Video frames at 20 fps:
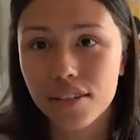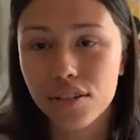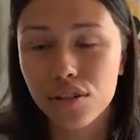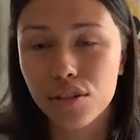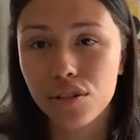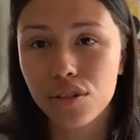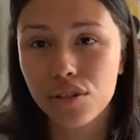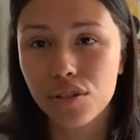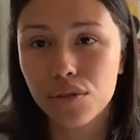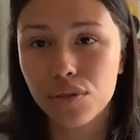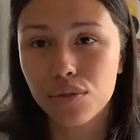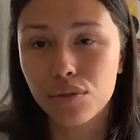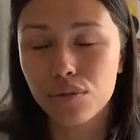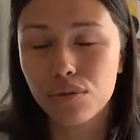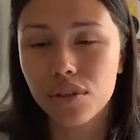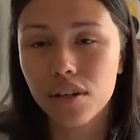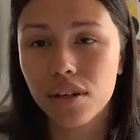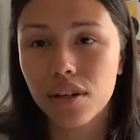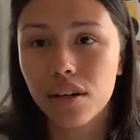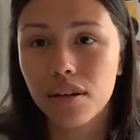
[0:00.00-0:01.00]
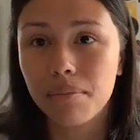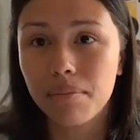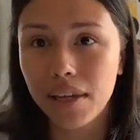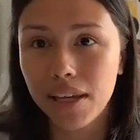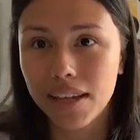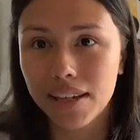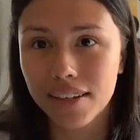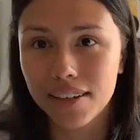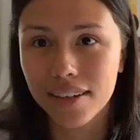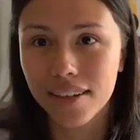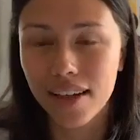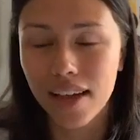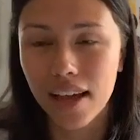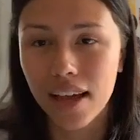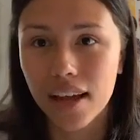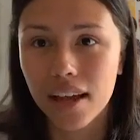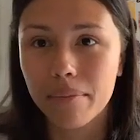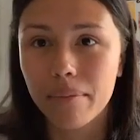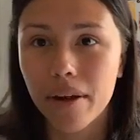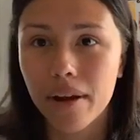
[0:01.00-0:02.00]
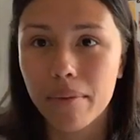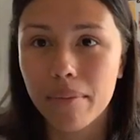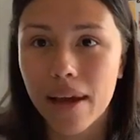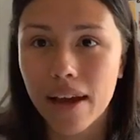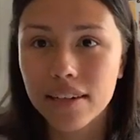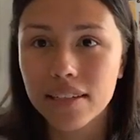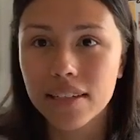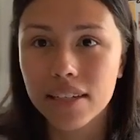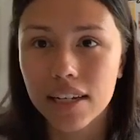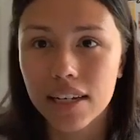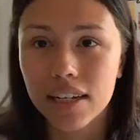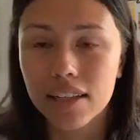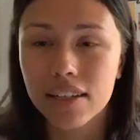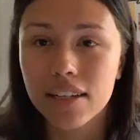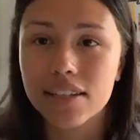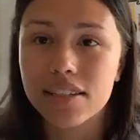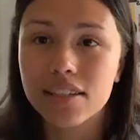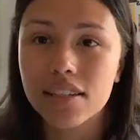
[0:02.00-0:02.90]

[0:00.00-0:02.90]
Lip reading: to me and Mary Magdalene and